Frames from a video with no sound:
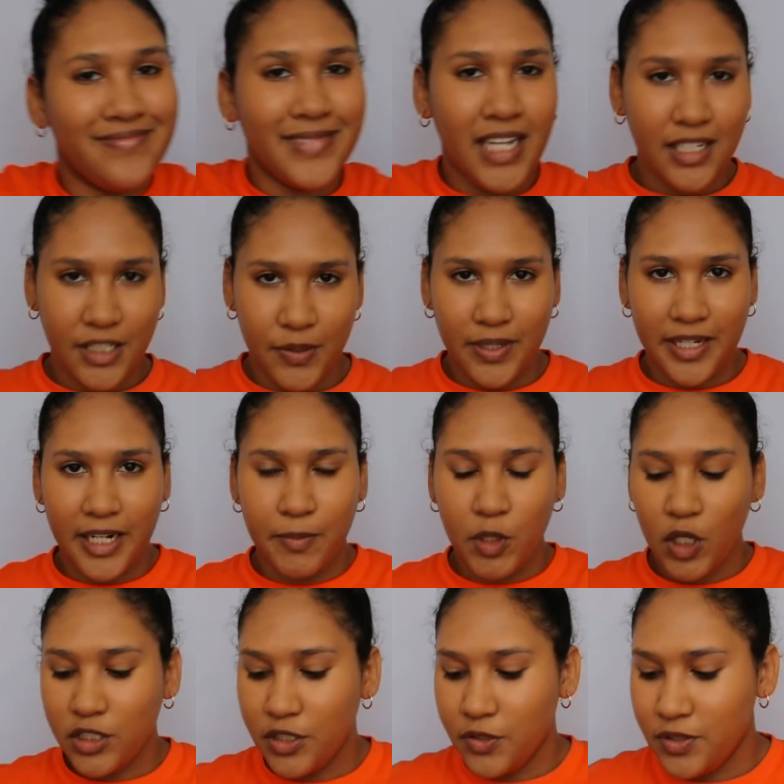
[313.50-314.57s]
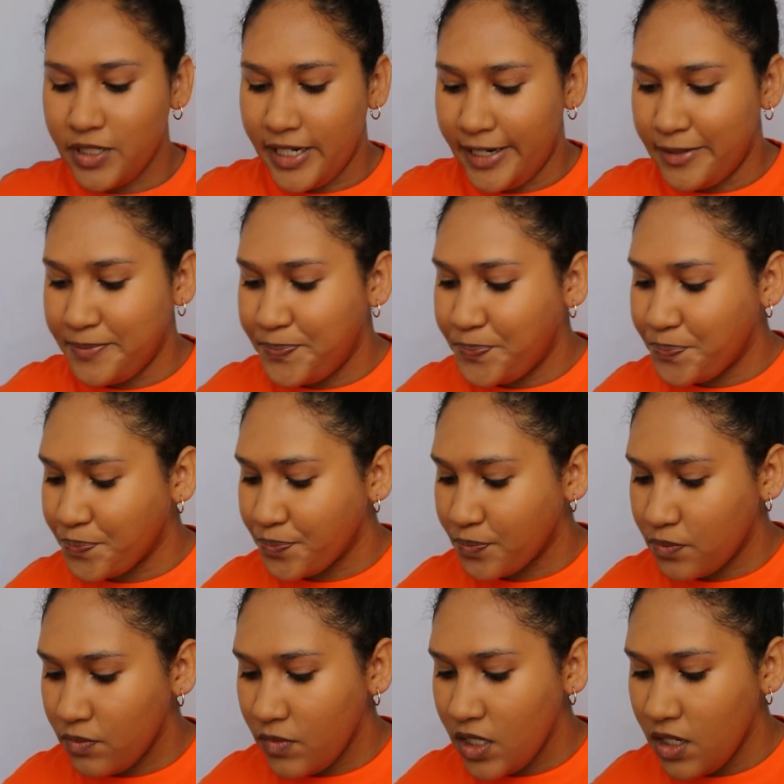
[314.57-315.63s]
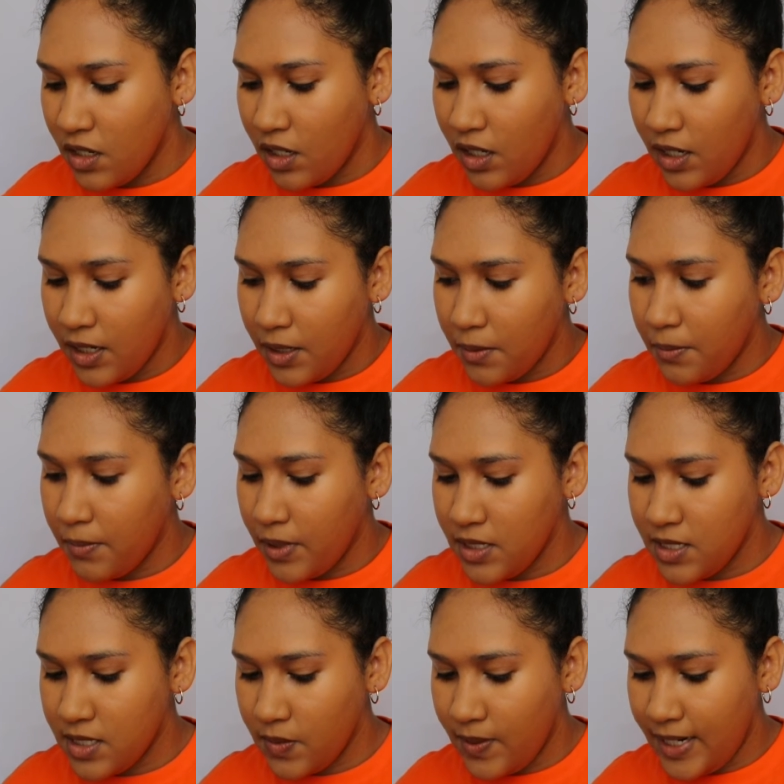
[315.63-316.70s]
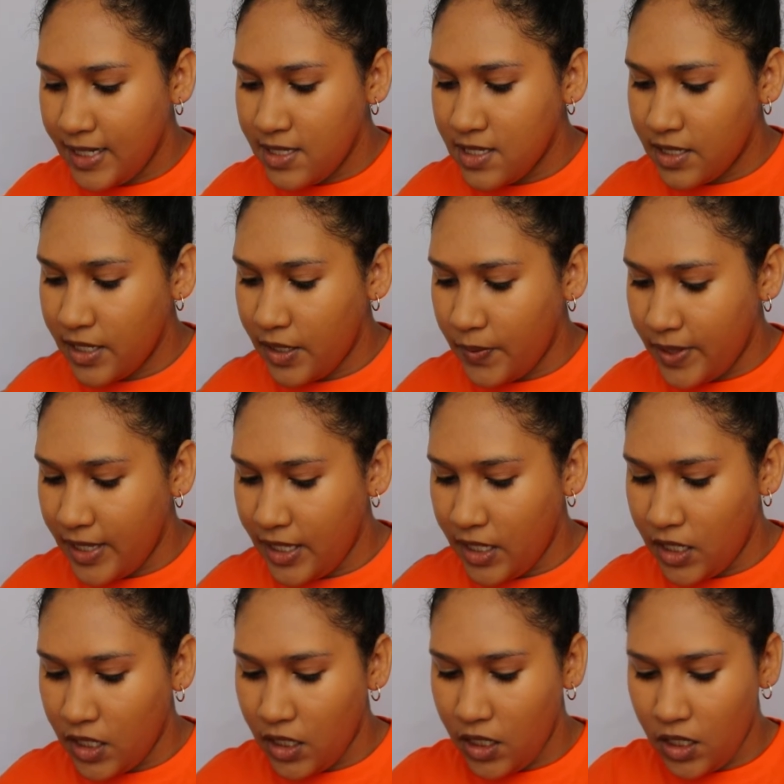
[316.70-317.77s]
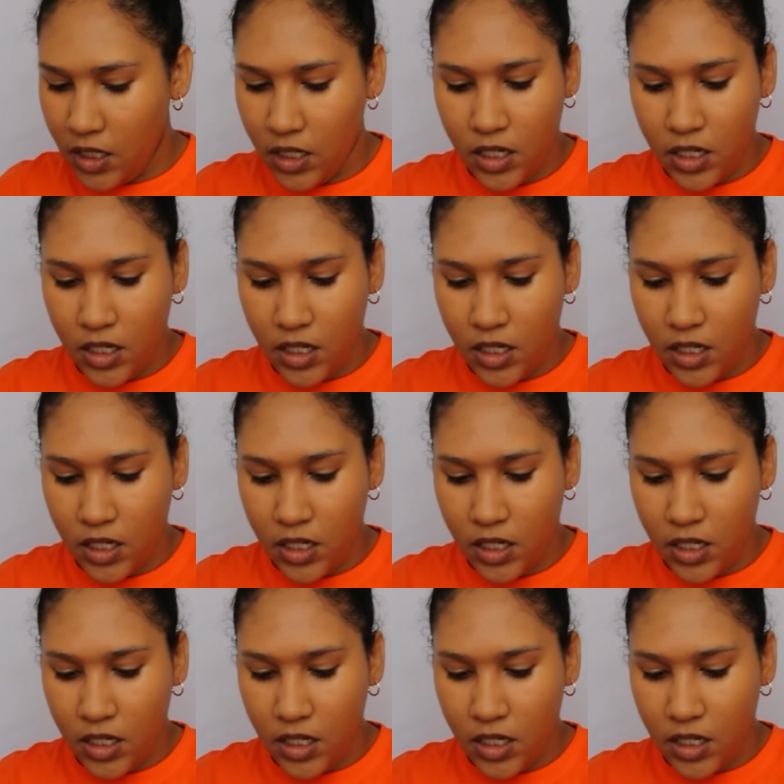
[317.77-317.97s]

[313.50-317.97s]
I'll do a cream contour today. So let's go in